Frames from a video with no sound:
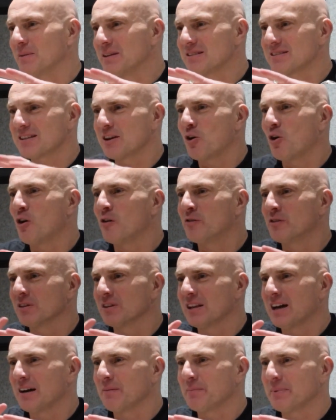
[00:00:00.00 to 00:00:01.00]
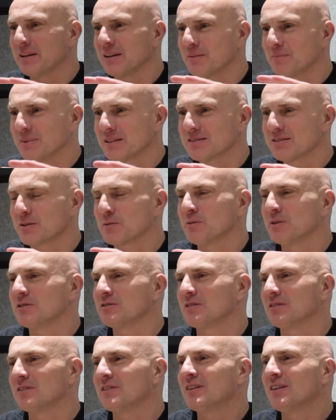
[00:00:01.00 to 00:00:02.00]
It's overlapping, but the
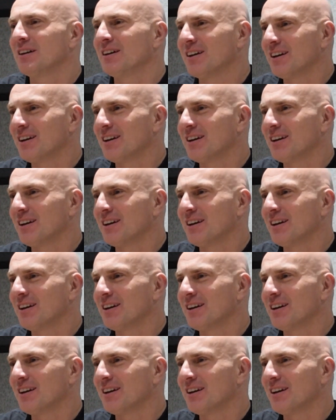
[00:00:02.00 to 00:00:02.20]
question,